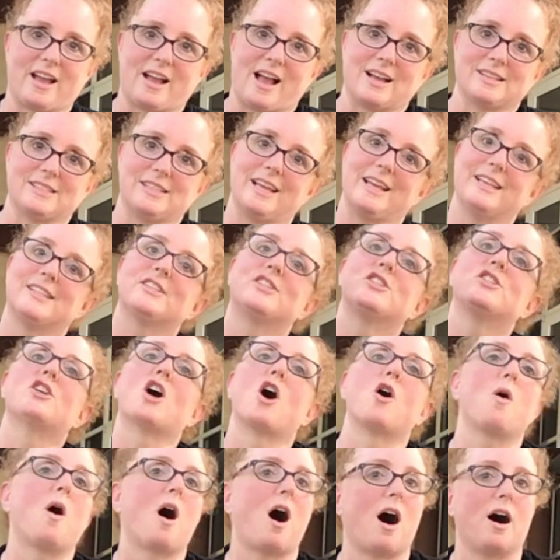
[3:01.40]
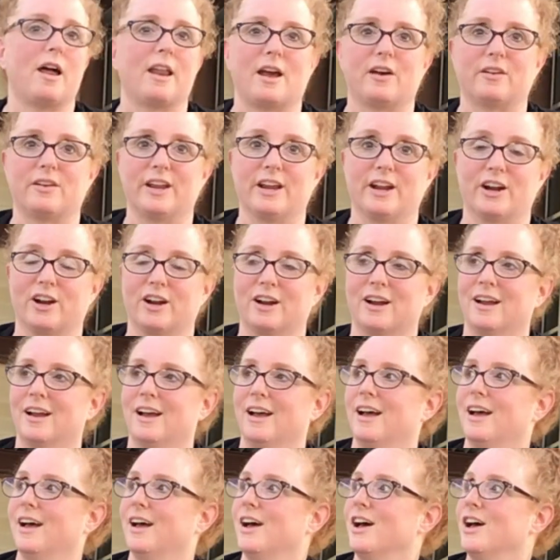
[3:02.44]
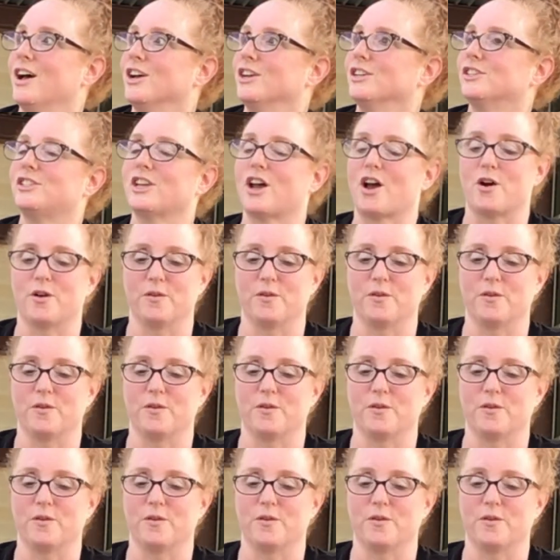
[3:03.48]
guys, it's so hot out here. So,